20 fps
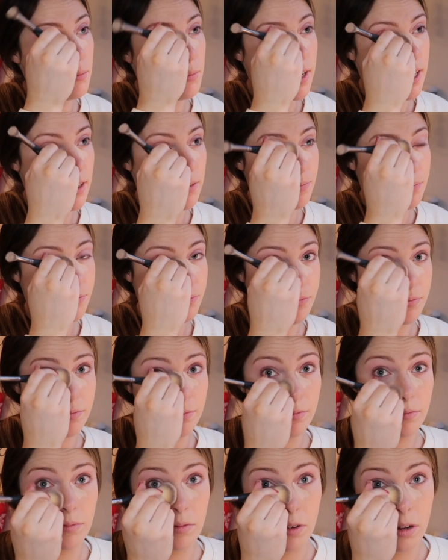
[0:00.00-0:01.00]
bit,
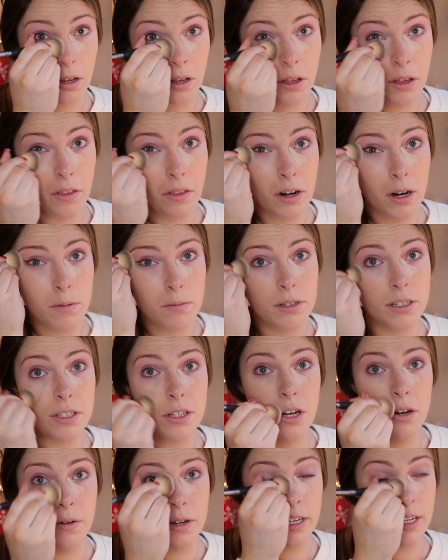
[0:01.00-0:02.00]
and then I'm just
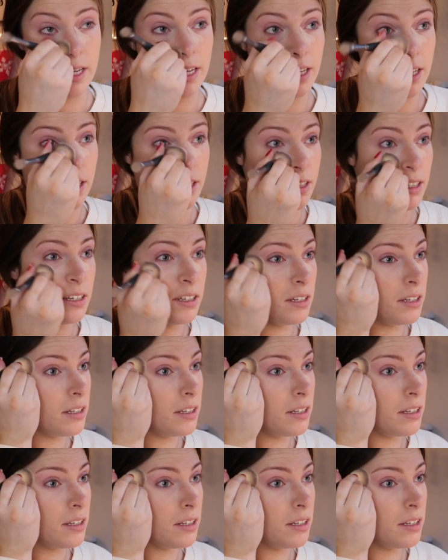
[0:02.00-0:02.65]
going in